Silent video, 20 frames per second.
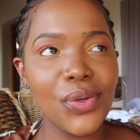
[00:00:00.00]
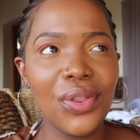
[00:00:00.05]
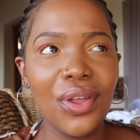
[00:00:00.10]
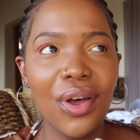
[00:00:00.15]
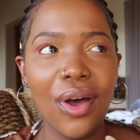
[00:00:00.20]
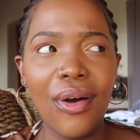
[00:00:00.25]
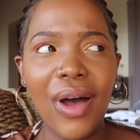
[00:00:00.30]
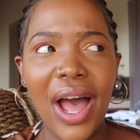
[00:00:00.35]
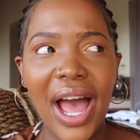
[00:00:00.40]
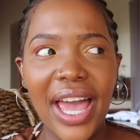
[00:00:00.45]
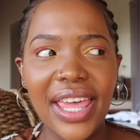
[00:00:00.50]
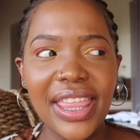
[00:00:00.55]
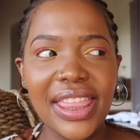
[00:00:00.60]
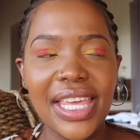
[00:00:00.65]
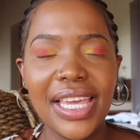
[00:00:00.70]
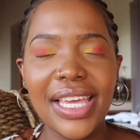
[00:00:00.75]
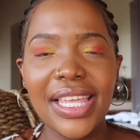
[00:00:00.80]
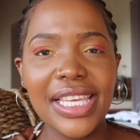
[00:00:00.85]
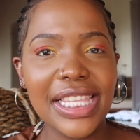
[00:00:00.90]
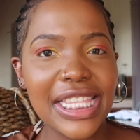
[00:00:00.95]
Although I
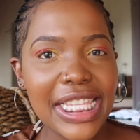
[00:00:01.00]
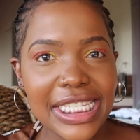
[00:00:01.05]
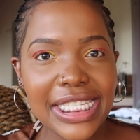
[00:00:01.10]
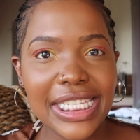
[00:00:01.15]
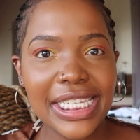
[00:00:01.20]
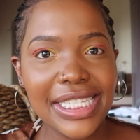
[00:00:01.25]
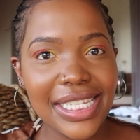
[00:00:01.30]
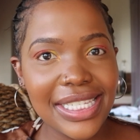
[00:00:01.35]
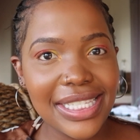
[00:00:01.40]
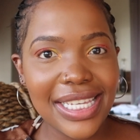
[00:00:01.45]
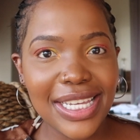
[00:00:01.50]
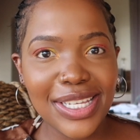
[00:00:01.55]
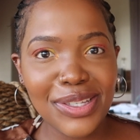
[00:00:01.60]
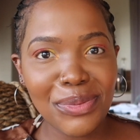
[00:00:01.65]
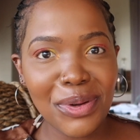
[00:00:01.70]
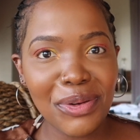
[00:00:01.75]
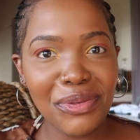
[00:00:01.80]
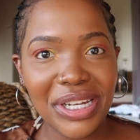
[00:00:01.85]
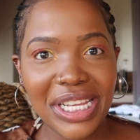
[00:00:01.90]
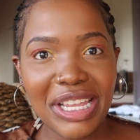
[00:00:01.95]
think the
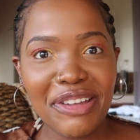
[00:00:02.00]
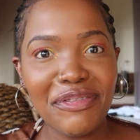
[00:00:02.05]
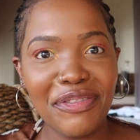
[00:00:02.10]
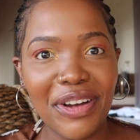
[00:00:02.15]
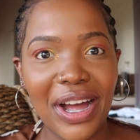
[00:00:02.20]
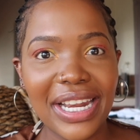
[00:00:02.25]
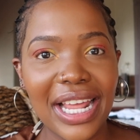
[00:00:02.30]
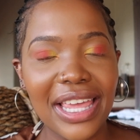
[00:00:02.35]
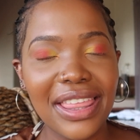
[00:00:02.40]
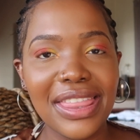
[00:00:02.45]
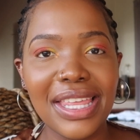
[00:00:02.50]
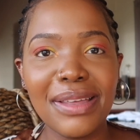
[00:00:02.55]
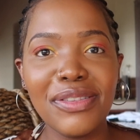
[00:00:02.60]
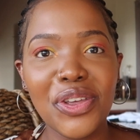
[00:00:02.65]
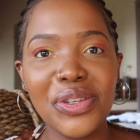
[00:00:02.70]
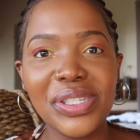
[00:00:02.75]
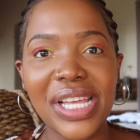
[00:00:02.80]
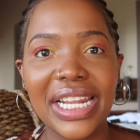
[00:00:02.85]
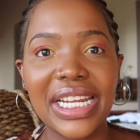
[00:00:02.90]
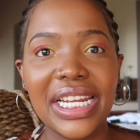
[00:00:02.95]
statistics were really fun, I think
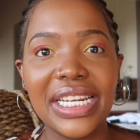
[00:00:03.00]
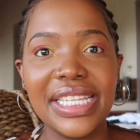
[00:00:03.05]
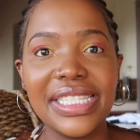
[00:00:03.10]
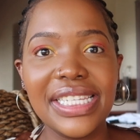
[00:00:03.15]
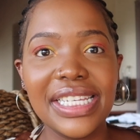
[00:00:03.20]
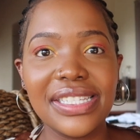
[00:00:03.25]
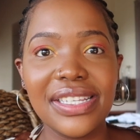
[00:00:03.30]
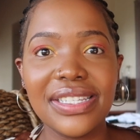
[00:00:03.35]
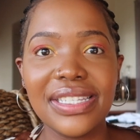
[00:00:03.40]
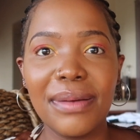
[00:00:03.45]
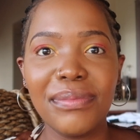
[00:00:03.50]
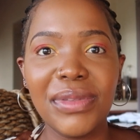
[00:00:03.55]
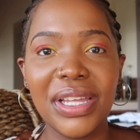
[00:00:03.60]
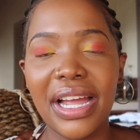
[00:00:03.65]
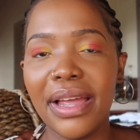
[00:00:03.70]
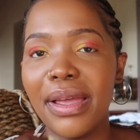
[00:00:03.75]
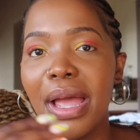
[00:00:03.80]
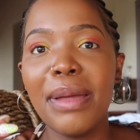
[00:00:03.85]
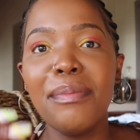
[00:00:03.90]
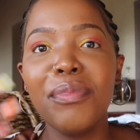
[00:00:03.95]
those analytics are something
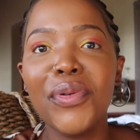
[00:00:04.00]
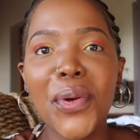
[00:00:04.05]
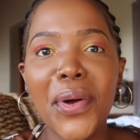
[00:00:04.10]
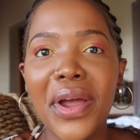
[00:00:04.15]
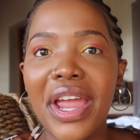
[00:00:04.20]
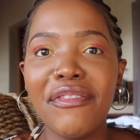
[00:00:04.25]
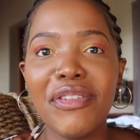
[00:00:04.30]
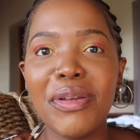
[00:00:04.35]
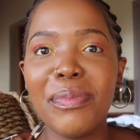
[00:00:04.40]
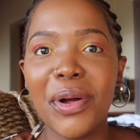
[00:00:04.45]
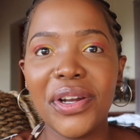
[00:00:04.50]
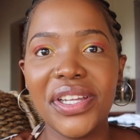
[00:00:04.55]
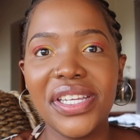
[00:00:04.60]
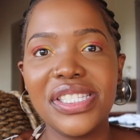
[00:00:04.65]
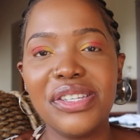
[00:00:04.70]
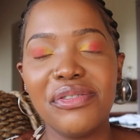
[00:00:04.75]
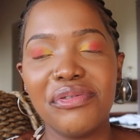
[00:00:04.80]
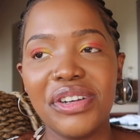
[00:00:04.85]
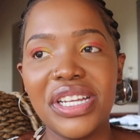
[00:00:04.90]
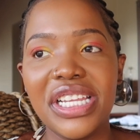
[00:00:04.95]
I implore everybody
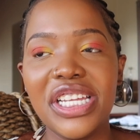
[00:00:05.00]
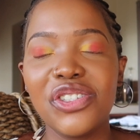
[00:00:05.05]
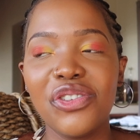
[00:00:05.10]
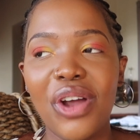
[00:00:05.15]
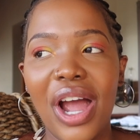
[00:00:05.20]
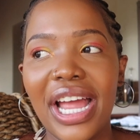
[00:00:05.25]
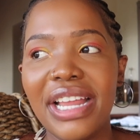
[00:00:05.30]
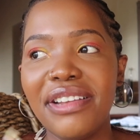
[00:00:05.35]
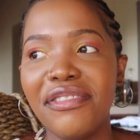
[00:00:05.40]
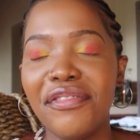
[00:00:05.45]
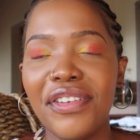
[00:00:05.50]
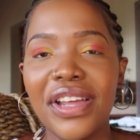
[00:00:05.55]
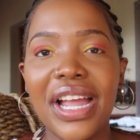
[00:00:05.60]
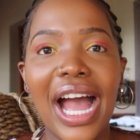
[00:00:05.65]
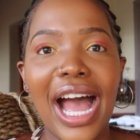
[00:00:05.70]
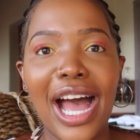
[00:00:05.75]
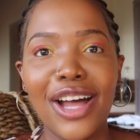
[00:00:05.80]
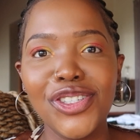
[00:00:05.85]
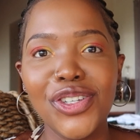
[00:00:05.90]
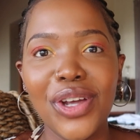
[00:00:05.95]
to really try and
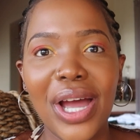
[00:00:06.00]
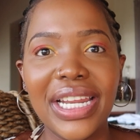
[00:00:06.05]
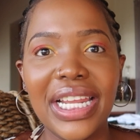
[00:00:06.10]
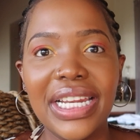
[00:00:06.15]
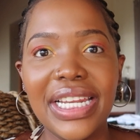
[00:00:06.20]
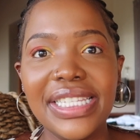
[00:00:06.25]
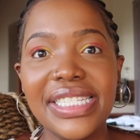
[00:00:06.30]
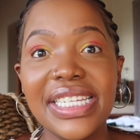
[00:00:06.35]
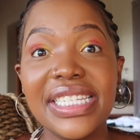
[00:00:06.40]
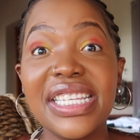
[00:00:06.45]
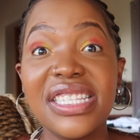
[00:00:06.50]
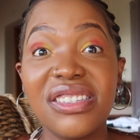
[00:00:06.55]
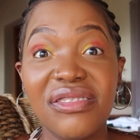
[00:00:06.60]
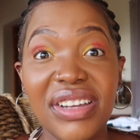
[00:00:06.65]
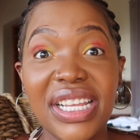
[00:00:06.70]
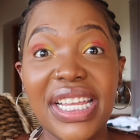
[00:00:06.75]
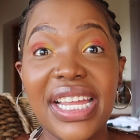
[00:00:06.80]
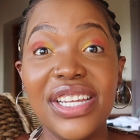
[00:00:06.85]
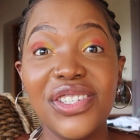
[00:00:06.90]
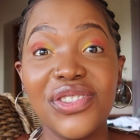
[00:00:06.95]
figure out your analytics. It's
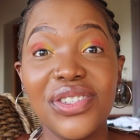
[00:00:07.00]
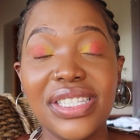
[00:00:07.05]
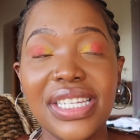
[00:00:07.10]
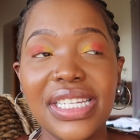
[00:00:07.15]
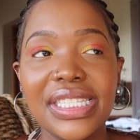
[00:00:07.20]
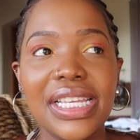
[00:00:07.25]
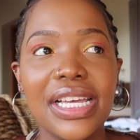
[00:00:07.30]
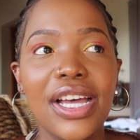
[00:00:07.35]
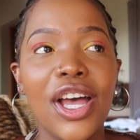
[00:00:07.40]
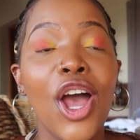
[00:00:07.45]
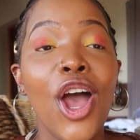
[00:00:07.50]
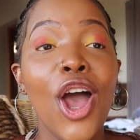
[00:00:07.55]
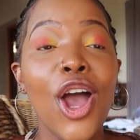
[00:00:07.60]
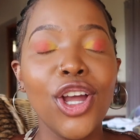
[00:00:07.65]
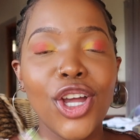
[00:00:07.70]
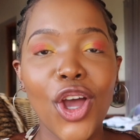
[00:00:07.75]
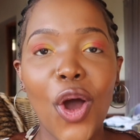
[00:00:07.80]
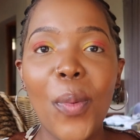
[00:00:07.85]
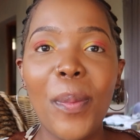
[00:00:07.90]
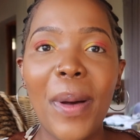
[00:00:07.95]
really interesting to
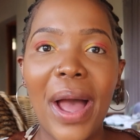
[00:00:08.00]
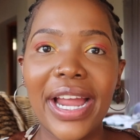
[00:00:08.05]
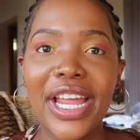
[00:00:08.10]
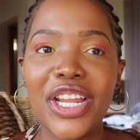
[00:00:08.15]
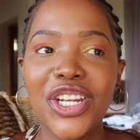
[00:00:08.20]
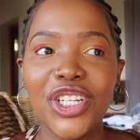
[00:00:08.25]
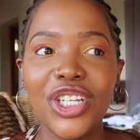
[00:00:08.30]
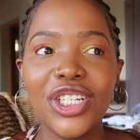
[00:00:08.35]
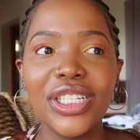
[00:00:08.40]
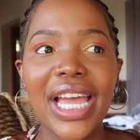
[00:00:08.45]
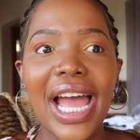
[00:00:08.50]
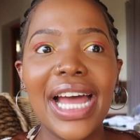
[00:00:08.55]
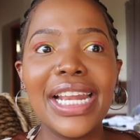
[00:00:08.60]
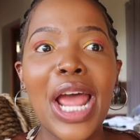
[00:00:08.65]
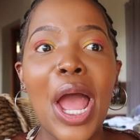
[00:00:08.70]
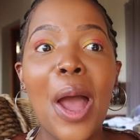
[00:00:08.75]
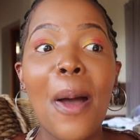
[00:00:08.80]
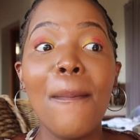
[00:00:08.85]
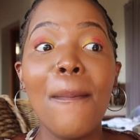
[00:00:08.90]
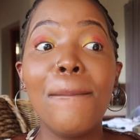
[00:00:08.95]
go back and look at.
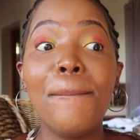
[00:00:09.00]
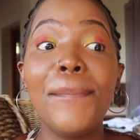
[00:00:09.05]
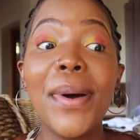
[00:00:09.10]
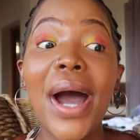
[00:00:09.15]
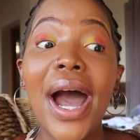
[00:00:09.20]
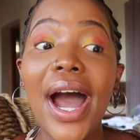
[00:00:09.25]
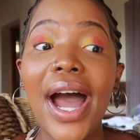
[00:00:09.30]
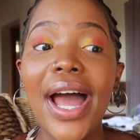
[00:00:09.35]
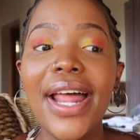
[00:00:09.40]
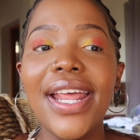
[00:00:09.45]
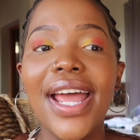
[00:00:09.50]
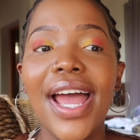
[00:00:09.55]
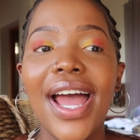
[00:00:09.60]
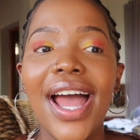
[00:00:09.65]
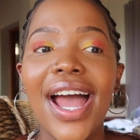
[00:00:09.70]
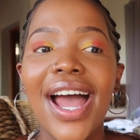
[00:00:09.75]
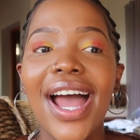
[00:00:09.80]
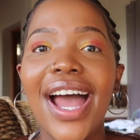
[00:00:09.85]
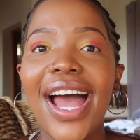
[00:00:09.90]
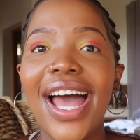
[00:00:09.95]

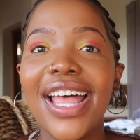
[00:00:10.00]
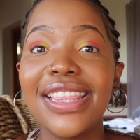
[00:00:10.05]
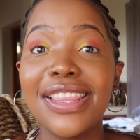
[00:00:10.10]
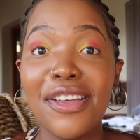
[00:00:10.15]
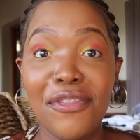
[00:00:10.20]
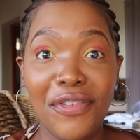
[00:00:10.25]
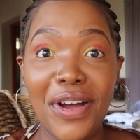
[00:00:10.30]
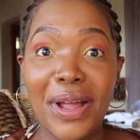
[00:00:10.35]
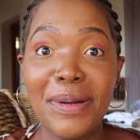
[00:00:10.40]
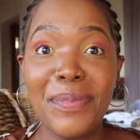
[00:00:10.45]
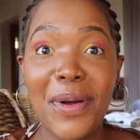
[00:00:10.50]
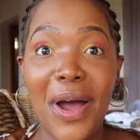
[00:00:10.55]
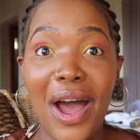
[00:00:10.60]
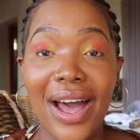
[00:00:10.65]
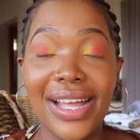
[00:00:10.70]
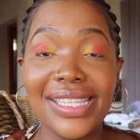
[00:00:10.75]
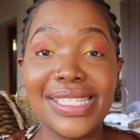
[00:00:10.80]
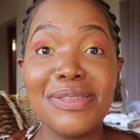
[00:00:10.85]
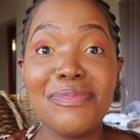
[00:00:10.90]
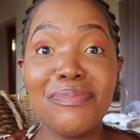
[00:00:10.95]
But the fun
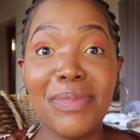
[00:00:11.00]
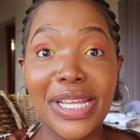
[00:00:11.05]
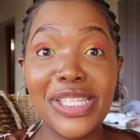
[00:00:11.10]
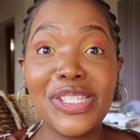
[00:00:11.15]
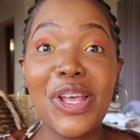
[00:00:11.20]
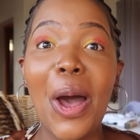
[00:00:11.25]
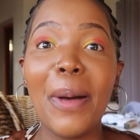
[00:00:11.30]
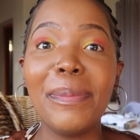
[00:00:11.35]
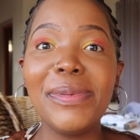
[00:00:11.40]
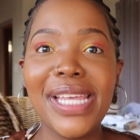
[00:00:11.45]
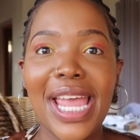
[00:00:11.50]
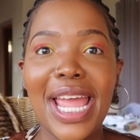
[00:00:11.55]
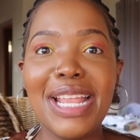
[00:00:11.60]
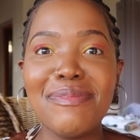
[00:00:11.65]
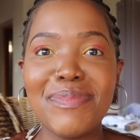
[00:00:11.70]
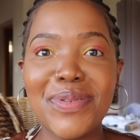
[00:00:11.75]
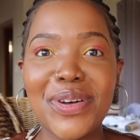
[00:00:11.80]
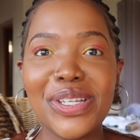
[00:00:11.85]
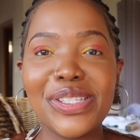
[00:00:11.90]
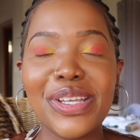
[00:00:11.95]
part, my top
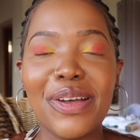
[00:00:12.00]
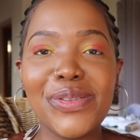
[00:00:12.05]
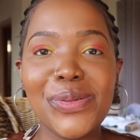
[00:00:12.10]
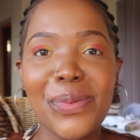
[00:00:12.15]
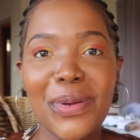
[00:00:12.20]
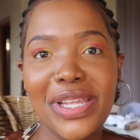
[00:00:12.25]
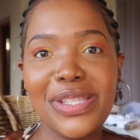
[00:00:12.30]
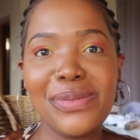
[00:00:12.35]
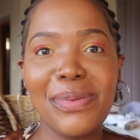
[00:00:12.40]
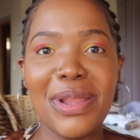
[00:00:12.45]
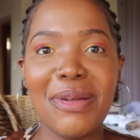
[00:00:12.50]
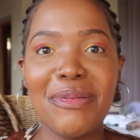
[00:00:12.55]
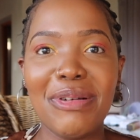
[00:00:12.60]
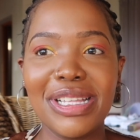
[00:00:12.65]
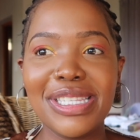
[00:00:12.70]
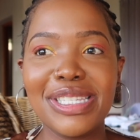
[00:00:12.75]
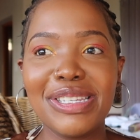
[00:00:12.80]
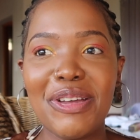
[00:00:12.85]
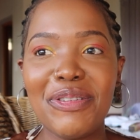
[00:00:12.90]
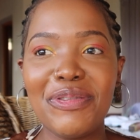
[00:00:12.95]
10 books of
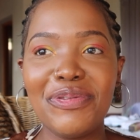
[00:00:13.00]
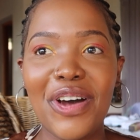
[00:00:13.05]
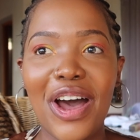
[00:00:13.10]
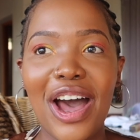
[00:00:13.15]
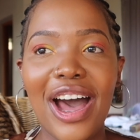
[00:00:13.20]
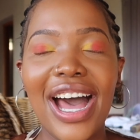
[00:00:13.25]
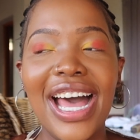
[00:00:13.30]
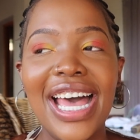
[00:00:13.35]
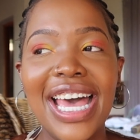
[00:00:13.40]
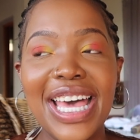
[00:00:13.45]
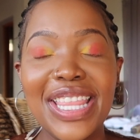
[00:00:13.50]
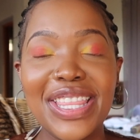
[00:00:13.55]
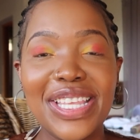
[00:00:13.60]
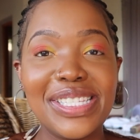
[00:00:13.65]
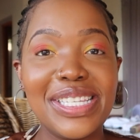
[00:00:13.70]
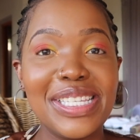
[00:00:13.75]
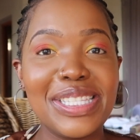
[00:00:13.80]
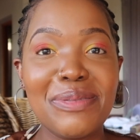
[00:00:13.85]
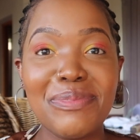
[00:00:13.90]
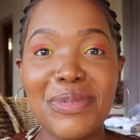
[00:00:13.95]
2021 so far.
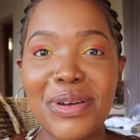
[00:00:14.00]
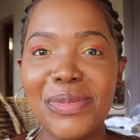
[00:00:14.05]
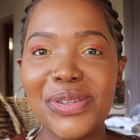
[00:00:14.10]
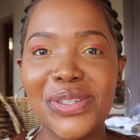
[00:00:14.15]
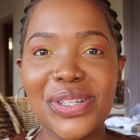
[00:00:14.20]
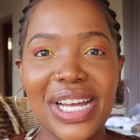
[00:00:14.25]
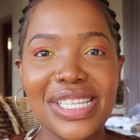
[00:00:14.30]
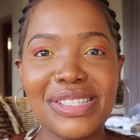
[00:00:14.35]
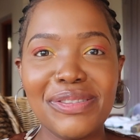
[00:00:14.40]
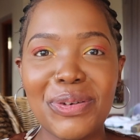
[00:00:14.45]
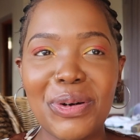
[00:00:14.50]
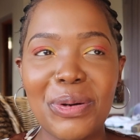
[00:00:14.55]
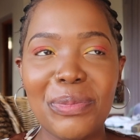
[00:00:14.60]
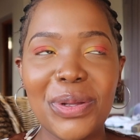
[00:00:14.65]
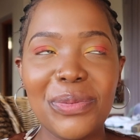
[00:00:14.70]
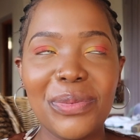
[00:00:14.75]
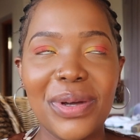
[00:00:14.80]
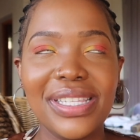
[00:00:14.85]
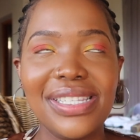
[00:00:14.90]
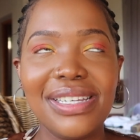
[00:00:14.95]
This is the moment you guys have all
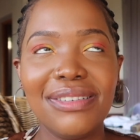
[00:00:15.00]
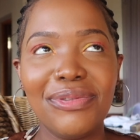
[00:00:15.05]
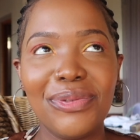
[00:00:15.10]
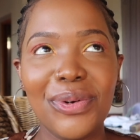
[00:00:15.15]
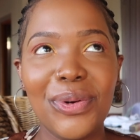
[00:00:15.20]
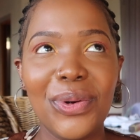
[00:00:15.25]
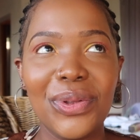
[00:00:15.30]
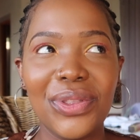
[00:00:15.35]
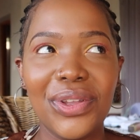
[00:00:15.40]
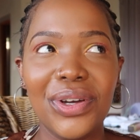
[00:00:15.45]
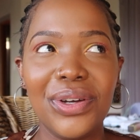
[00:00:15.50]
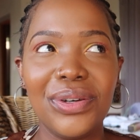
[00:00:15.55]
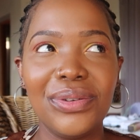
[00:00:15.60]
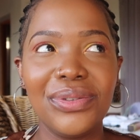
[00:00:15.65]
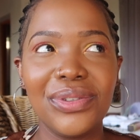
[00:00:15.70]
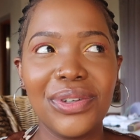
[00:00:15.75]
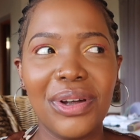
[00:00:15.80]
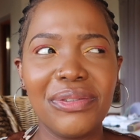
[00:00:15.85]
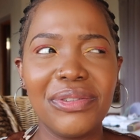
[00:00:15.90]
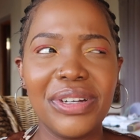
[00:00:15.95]
been waiting for, although
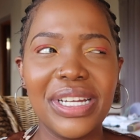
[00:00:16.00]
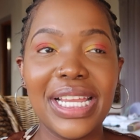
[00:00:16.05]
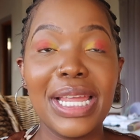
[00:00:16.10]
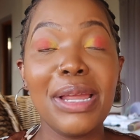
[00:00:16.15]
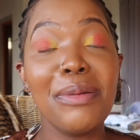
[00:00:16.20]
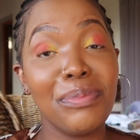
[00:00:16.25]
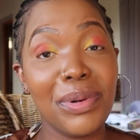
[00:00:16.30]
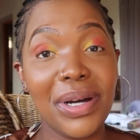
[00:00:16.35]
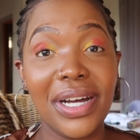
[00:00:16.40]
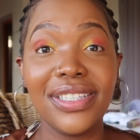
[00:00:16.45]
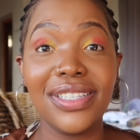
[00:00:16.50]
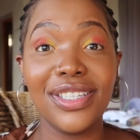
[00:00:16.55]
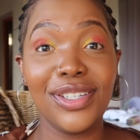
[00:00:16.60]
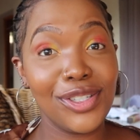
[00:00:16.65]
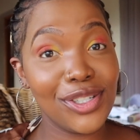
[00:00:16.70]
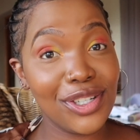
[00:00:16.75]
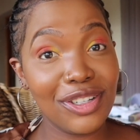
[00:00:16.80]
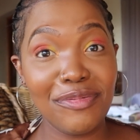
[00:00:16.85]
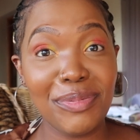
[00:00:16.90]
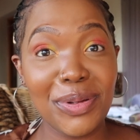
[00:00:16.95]
not really, but
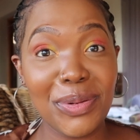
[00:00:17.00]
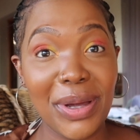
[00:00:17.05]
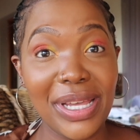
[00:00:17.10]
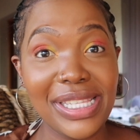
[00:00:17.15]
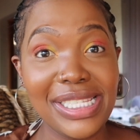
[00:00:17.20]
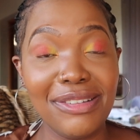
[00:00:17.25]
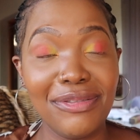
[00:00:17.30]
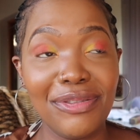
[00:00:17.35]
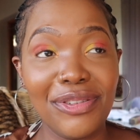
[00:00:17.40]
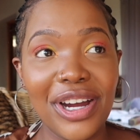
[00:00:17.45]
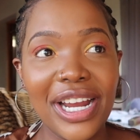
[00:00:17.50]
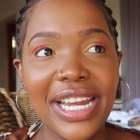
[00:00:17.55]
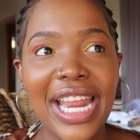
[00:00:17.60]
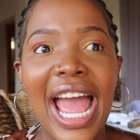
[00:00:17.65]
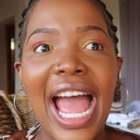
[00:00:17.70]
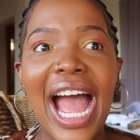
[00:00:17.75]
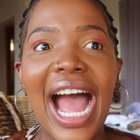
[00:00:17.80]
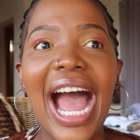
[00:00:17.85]
you should have been waiting for it.